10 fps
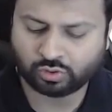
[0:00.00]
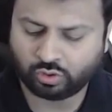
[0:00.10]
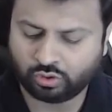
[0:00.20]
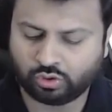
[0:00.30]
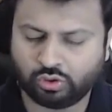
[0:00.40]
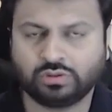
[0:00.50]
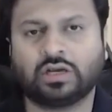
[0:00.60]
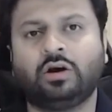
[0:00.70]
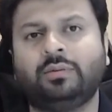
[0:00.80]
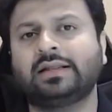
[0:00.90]
No. The
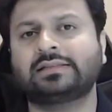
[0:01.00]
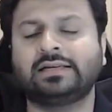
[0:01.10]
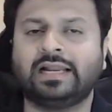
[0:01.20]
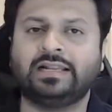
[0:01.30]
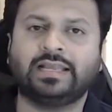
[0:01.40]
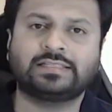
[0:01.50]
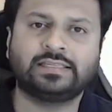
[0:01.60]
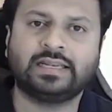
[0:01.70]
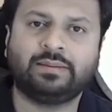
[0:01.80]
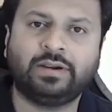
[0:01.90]
government has said that the
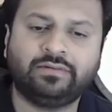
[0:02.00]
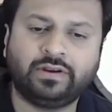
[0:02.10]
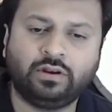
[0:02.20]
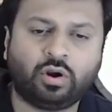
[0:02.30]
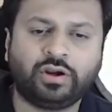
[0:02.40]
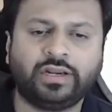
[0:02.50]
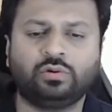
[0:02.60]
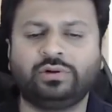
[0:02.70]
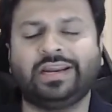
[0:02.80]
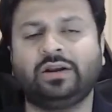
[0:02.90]
existing liability will not
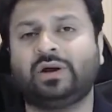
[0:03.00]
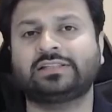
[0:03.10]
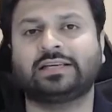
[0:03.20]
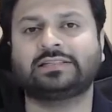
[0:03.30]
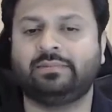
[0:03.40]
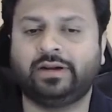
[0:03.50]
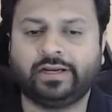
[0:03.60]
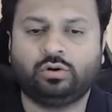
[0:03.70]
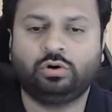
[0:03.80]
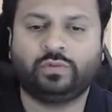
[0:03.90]
include the advance tax
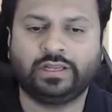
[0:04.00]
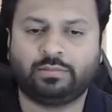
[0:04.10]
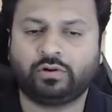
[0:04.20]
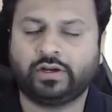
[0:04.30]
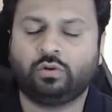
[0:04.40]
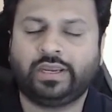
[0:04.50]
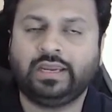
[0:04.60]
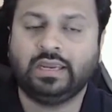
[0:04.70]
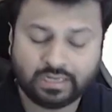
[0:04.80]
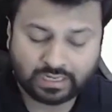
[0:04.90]
liability. Don't worry about it.
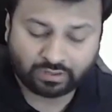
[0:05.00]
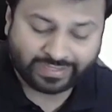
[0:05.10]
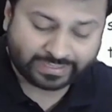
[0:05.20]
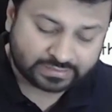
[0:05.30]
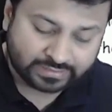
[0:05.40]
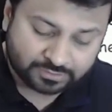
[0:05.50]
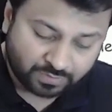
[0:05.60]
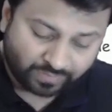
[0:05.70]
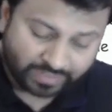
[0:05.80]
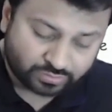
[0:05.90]
Okay. Now next, this
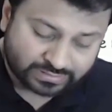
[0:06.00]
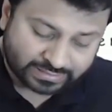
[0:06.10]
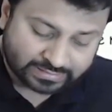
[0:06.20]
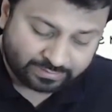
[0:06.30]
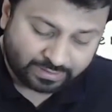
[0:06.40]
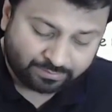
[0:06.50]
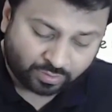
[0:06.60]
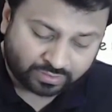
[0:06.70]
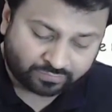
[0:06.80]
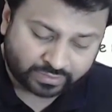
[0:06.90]
proviso is extremely
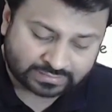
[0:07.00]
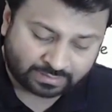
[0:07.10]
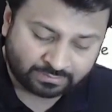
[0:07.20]
important for exam.